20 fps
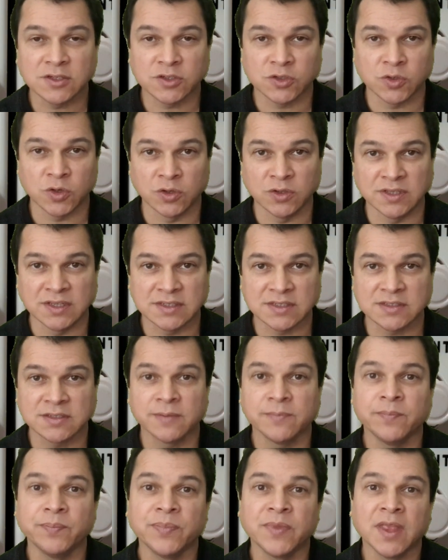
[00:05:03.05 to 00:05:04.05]

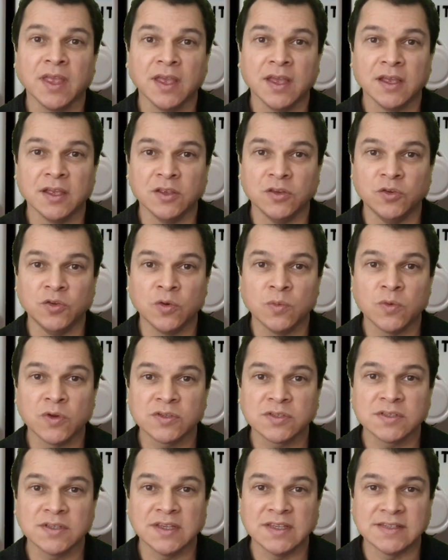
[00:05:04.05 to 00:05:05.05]
electronics, you
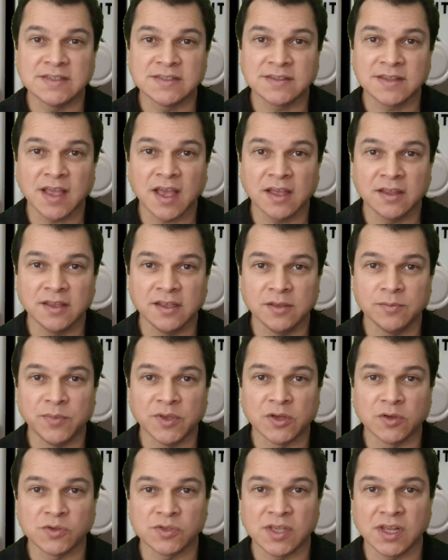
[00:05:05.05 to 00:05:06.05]
must study
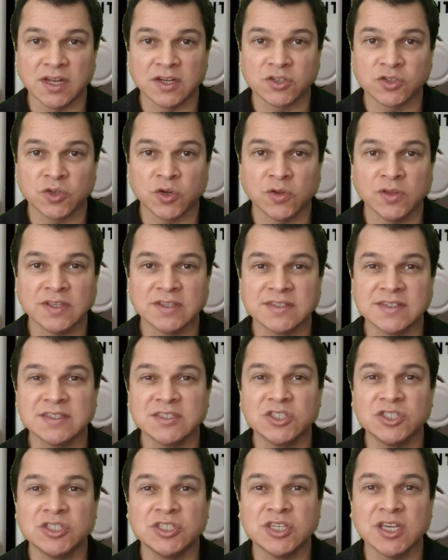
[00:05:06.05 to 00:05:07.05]
because electronics is